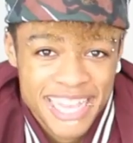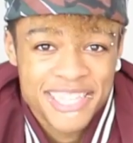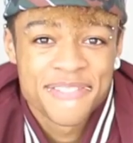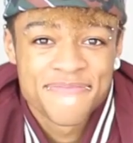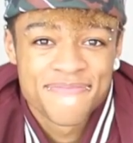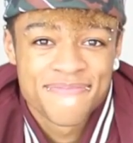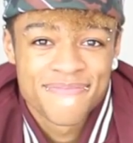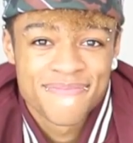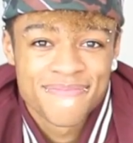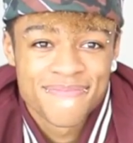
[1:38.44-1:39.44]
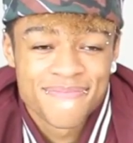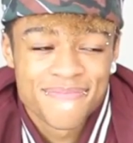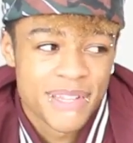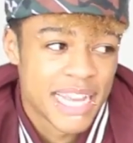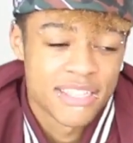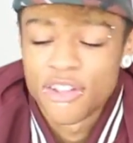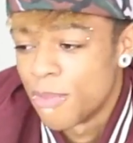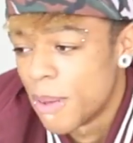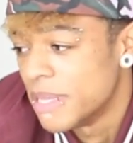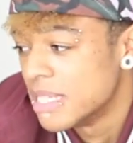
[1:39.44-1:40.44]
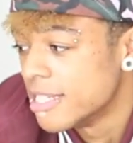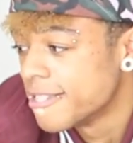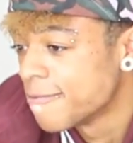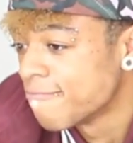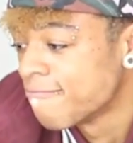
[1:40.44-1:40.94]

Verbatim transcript: Yes. But that's none of my business.